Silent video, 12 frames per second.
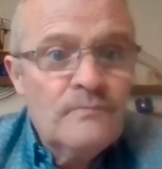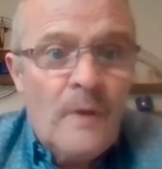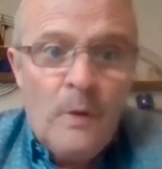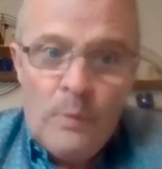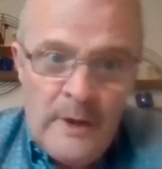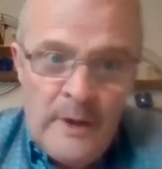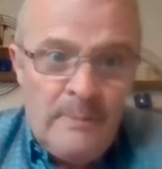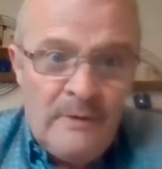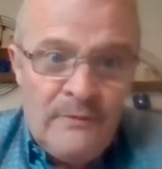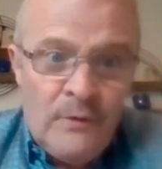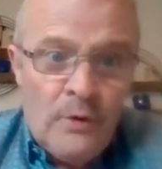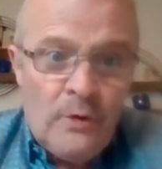Way
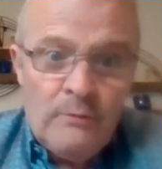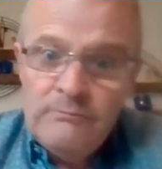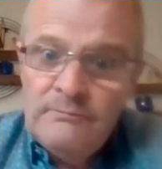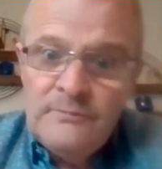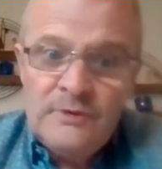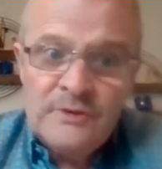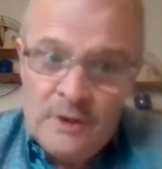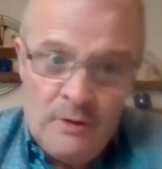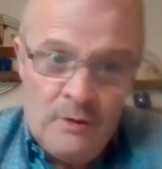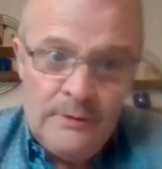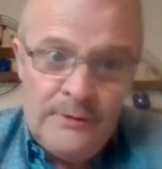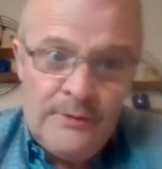before there's the
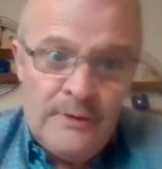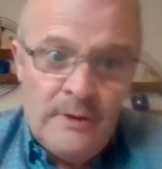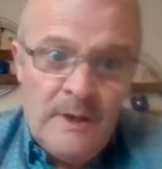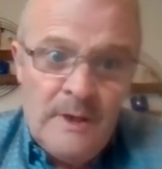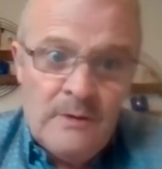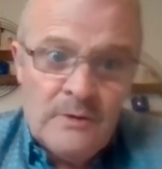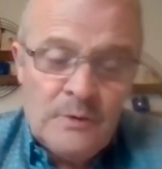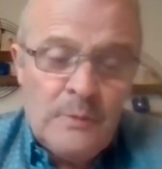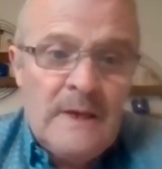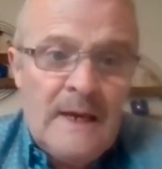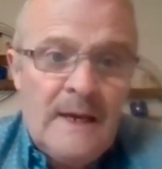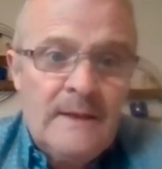current Three Amigos.
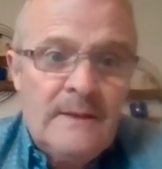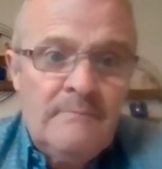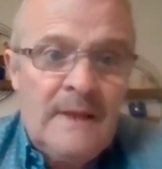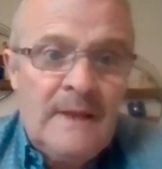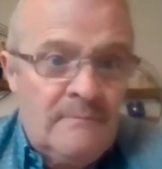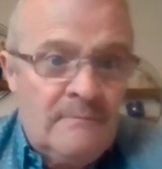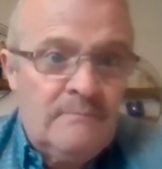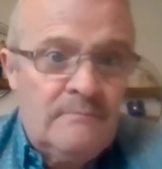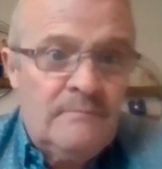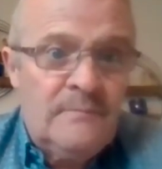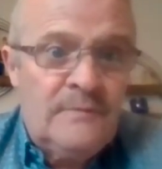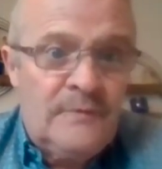We had that
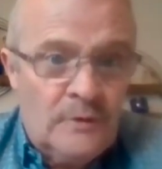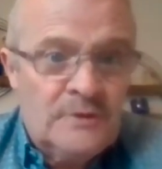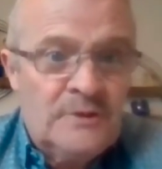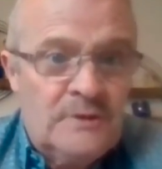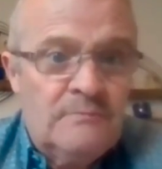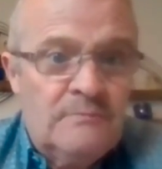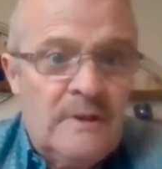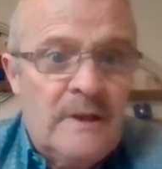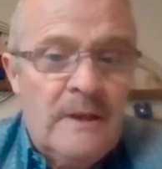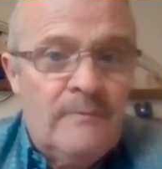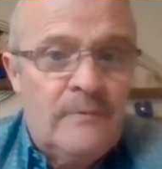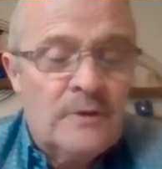first, the
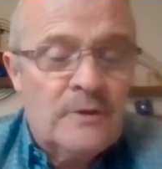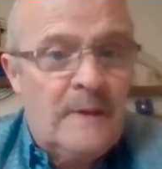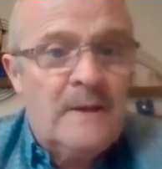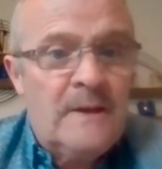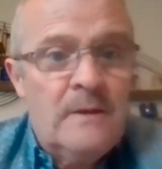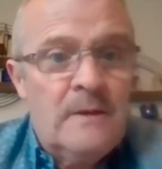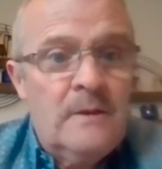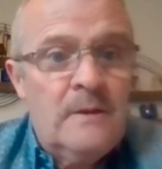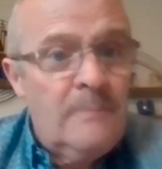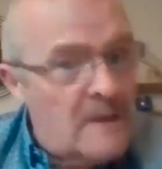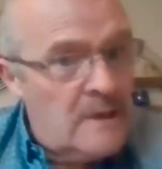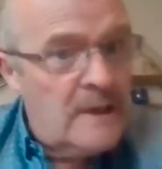name first, back in
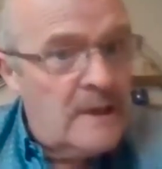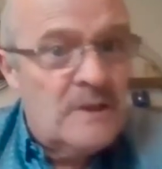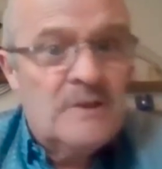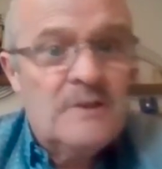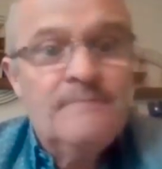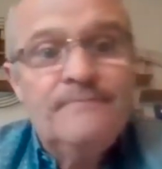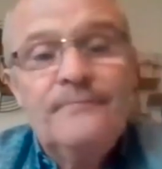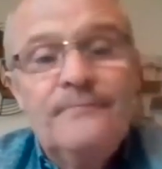the mid-90s.